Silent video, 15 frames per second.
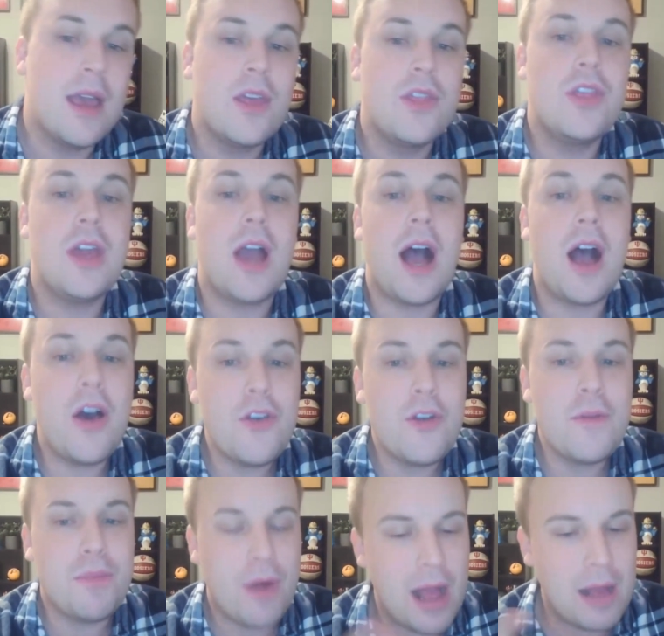The other
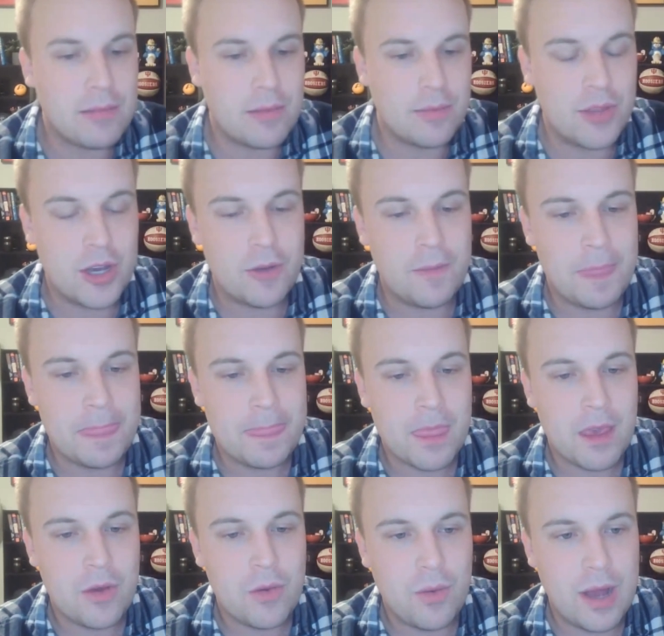problem, though,
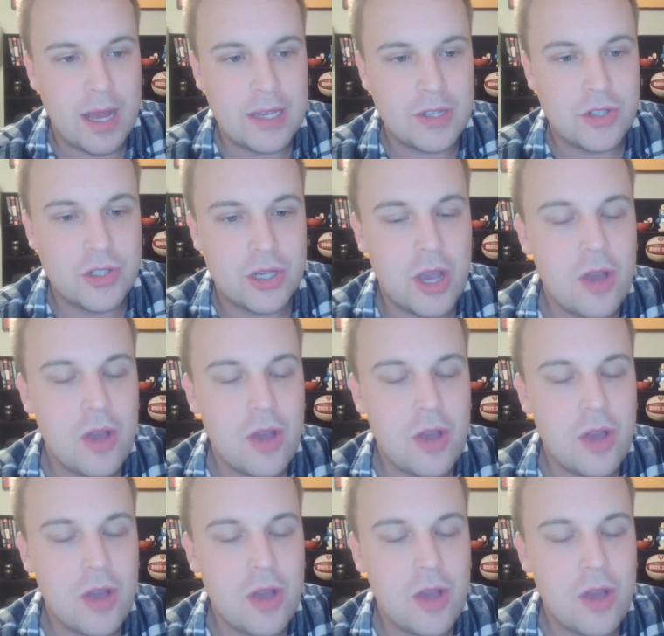was,